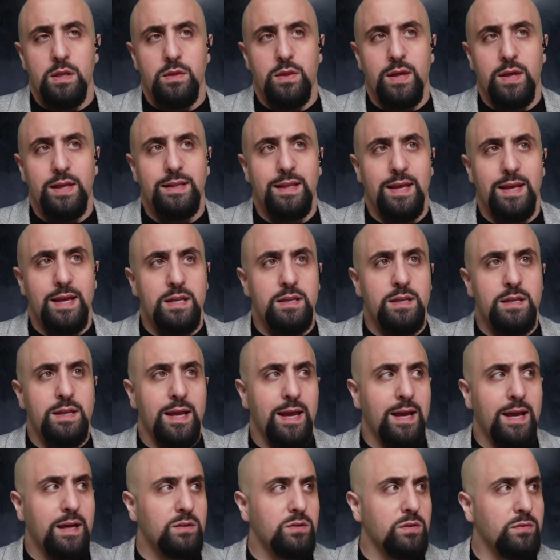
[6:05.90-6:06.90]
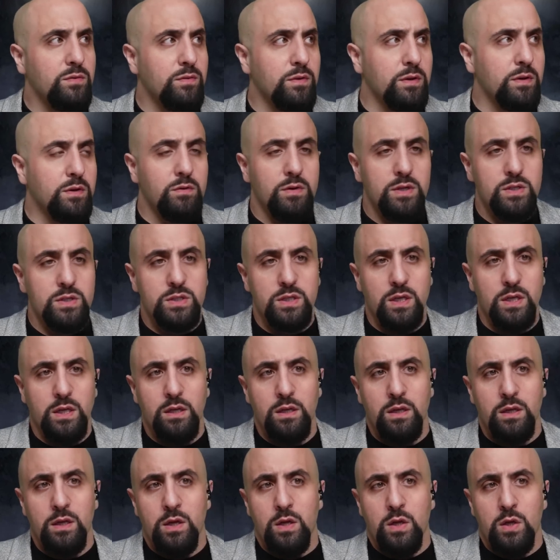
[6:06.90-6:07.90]
that any act of
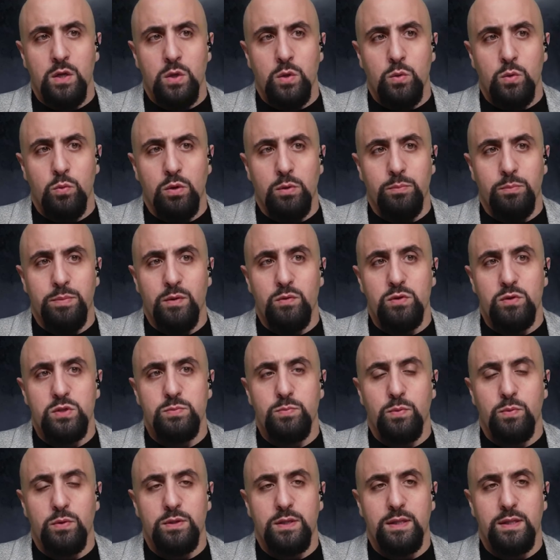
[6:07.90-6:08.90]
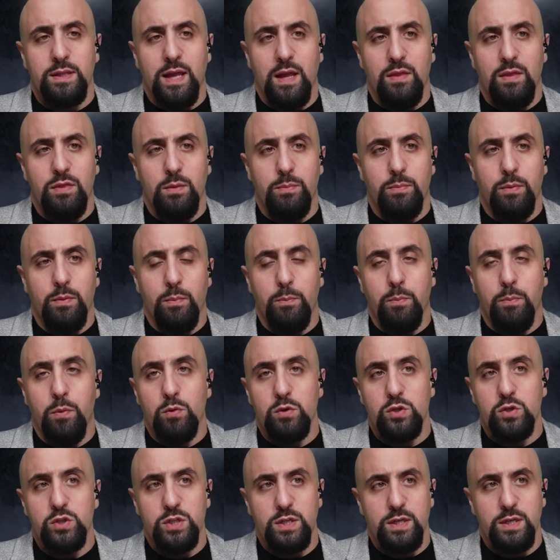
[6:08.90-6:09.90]
aggression will be responded at the
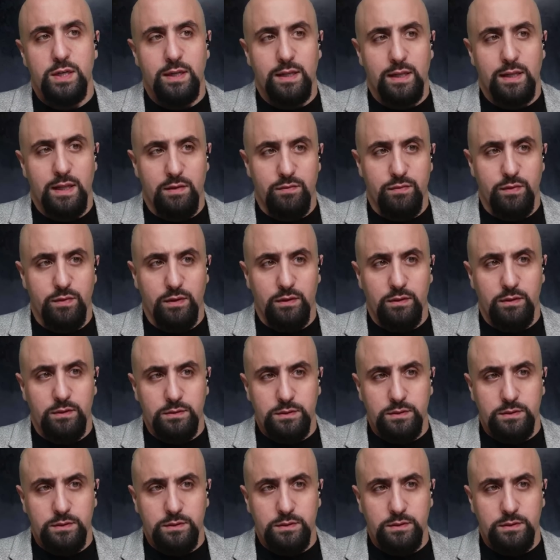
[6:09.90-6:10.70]
proportionate level.